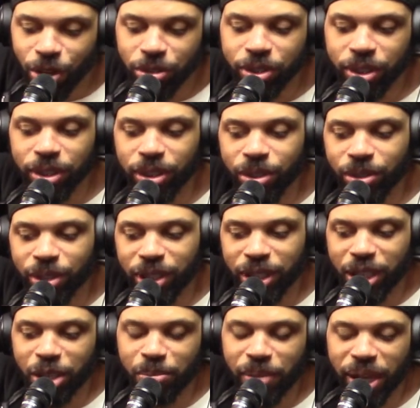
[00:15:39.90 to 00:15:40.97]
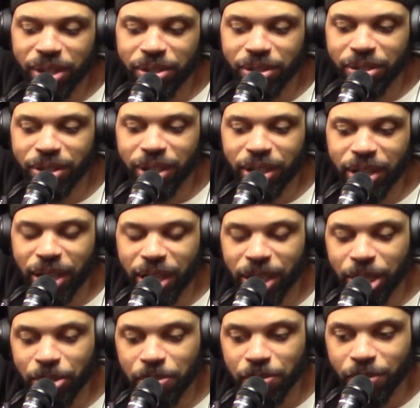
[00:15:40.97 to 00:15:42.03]
to Lloyd and basically said,
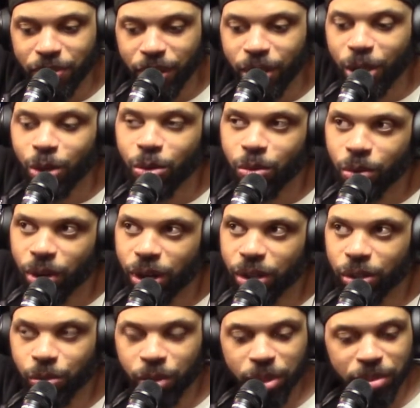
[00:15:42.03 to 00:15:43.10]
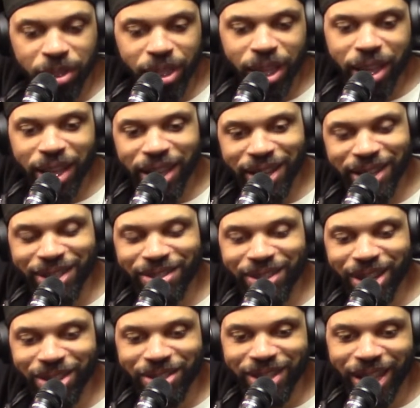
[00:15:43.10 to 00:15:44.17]
"Hey, where are the women?" And this is what
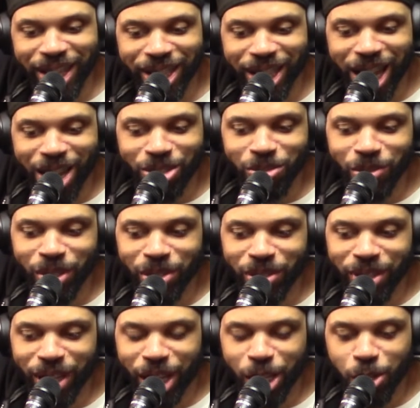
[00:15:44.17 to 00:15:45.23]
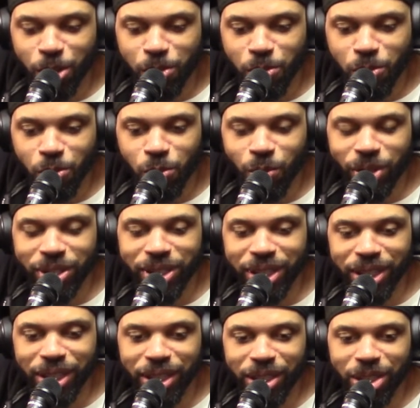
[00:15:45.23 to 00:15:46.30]
I was like, I was wondering, like, was
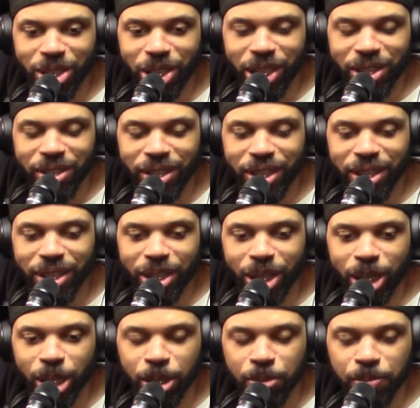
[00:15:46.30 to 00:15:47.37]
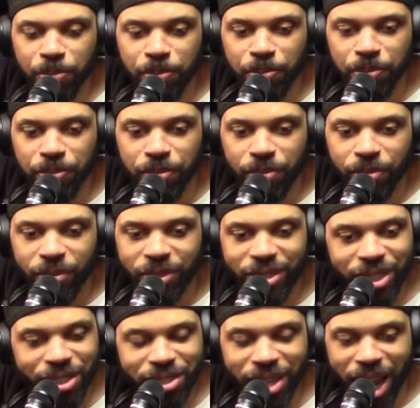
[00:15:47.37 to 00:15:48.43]
he is he um
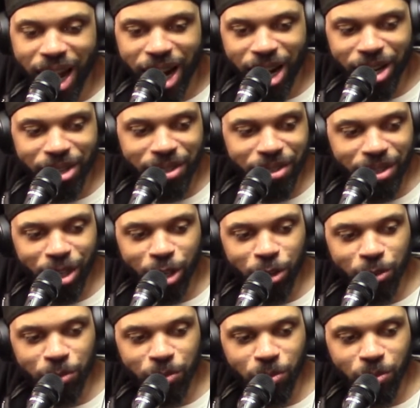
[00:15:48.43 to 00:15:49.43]
just tired of